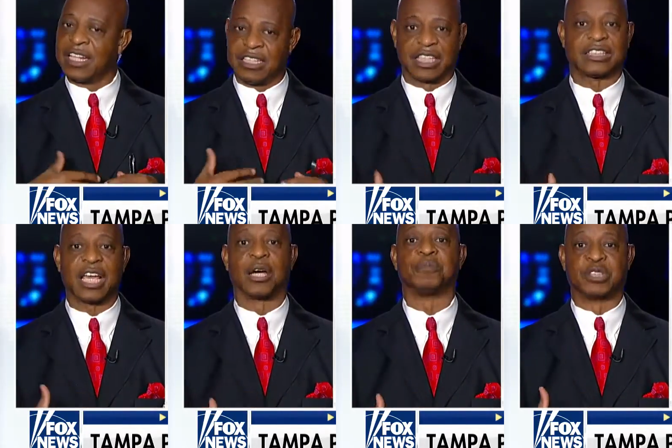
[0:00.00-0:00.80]
this
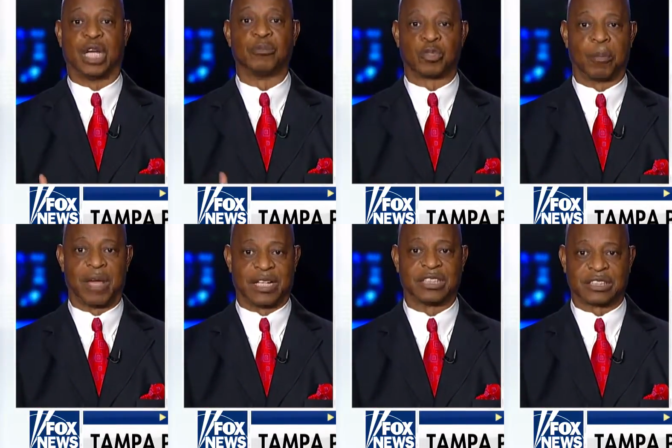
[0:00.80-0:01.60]
helps them
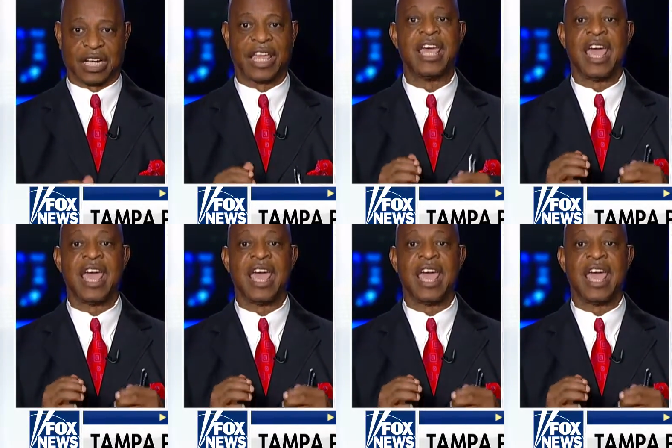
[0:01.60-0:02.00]
tremendously,